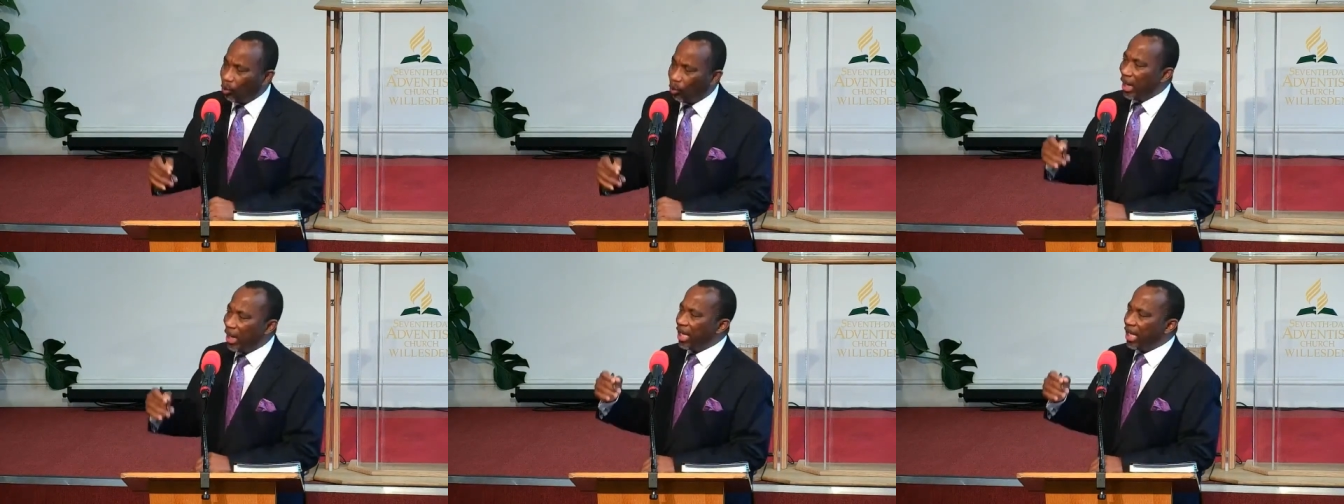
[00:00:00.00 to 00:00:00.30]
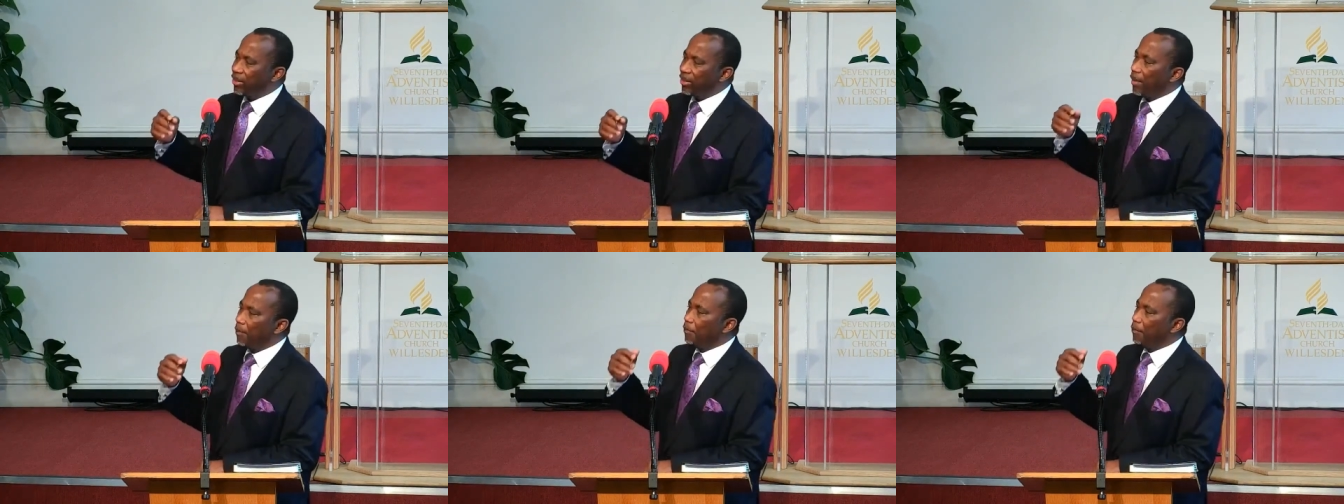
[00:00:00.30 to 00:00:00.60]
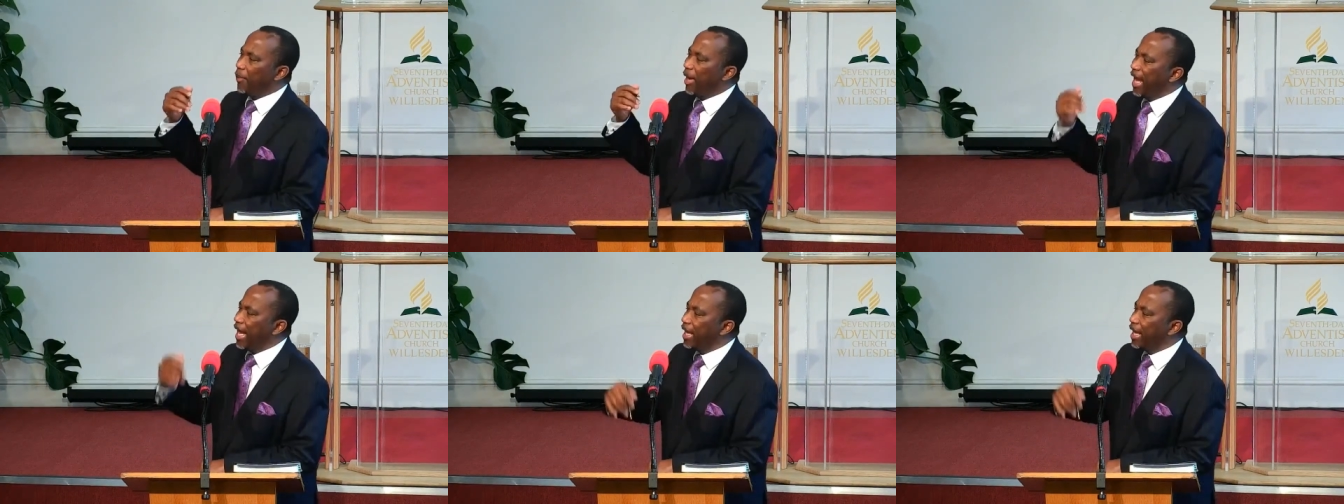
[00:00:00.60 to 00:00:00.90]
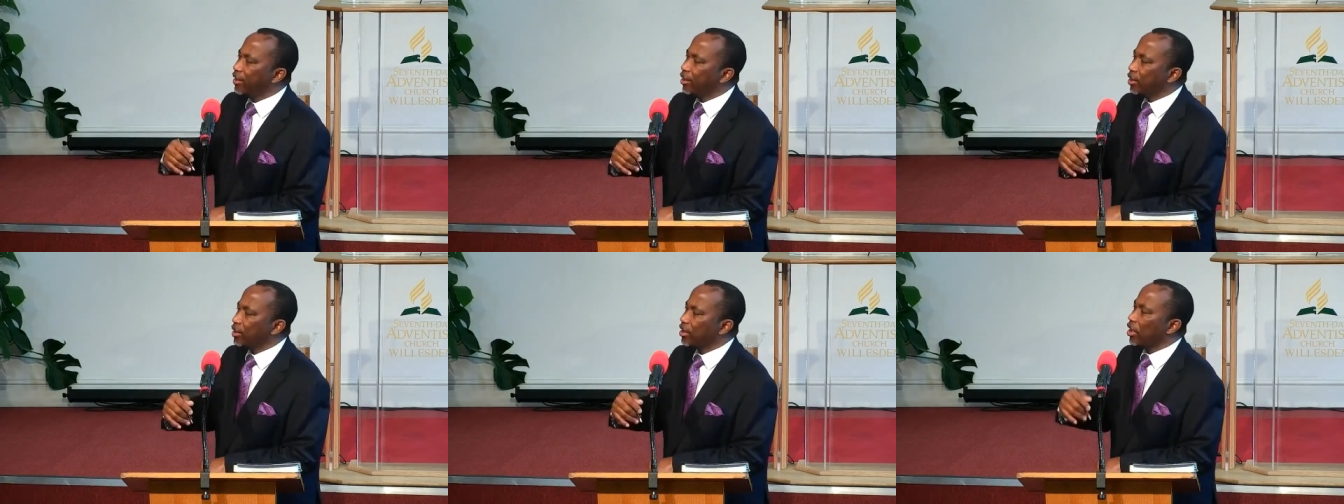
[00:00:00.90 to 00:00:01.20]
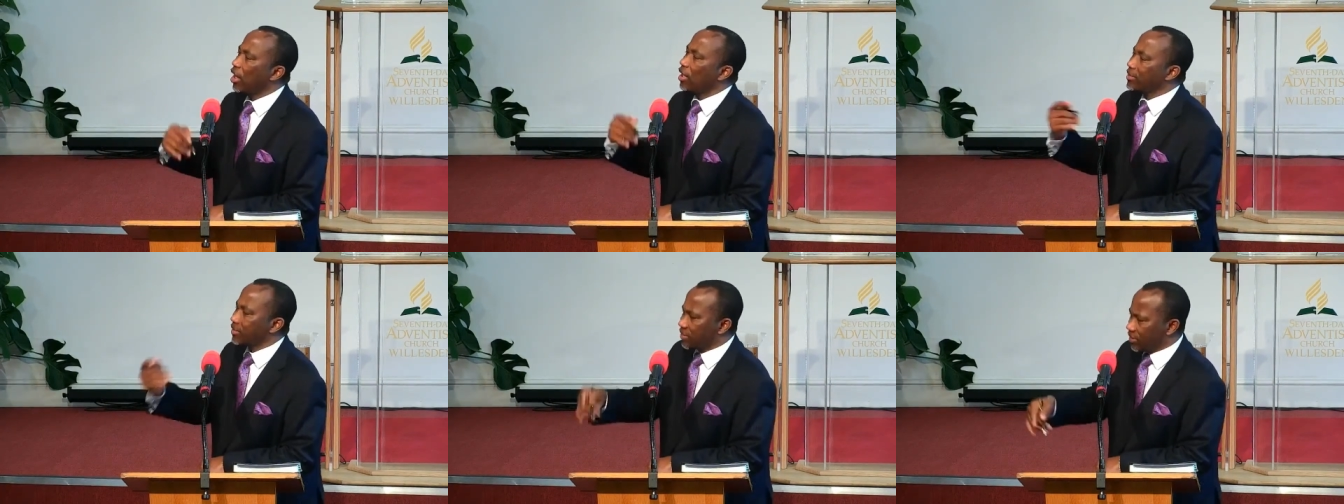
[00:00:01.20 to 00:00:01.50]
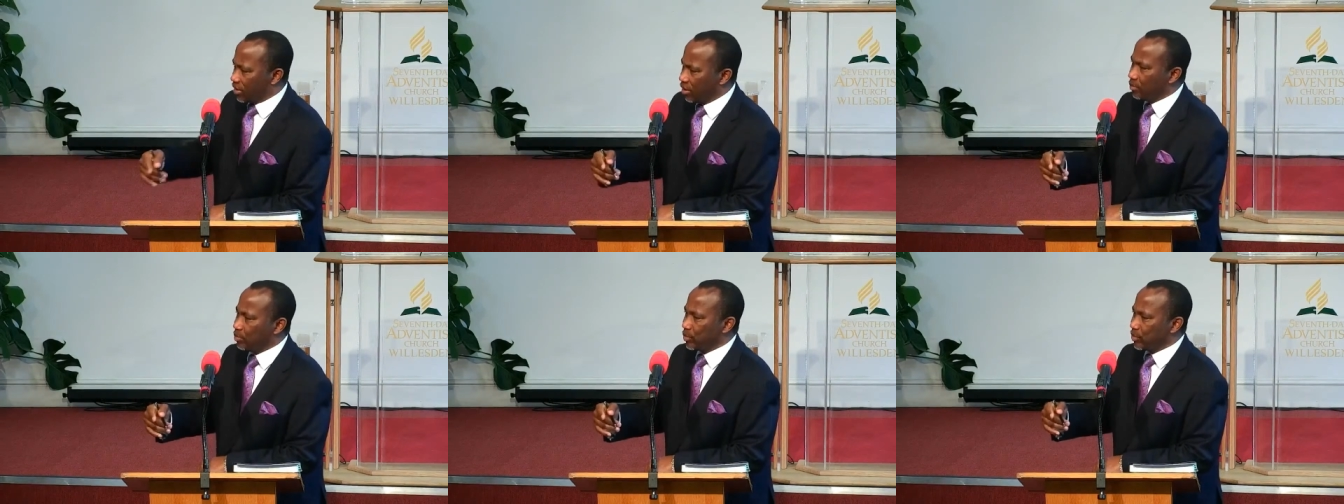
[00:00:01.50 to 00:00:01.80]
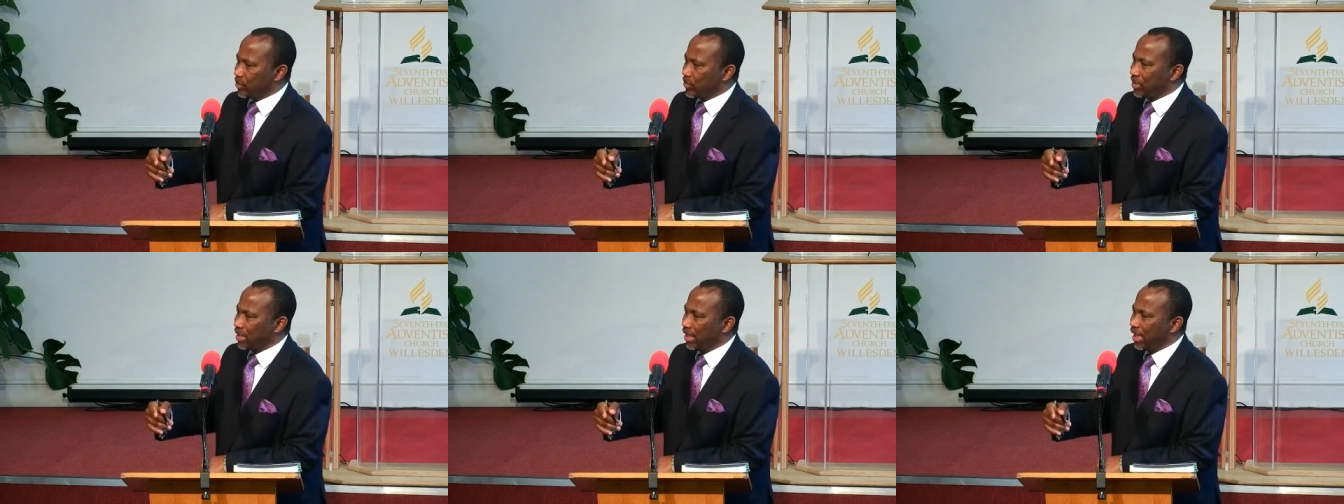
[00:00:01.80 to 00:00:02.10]
with pagan
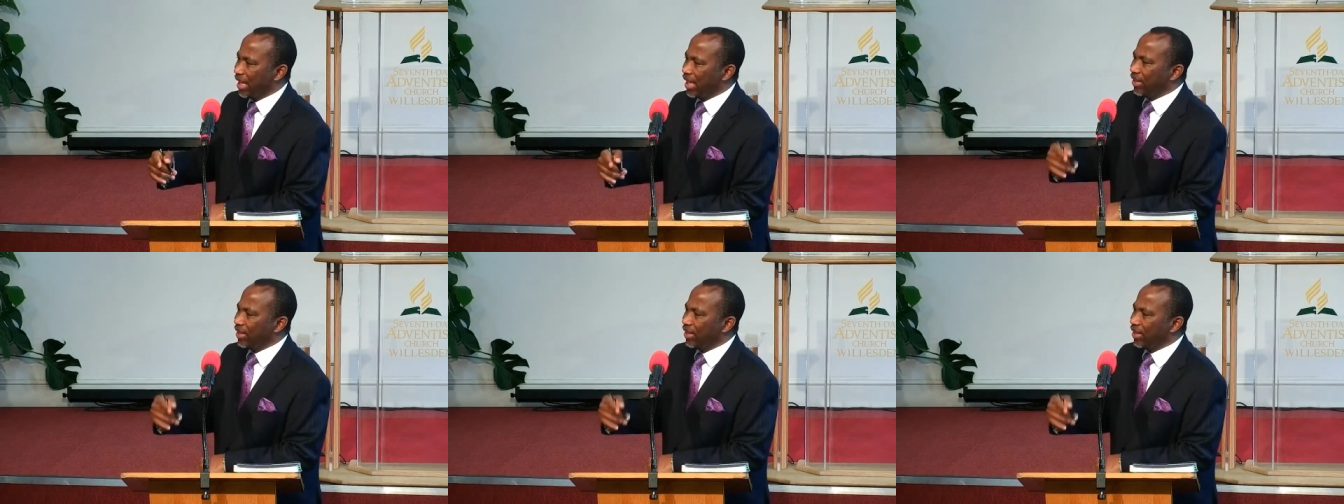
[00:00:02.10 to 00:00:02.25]
customs,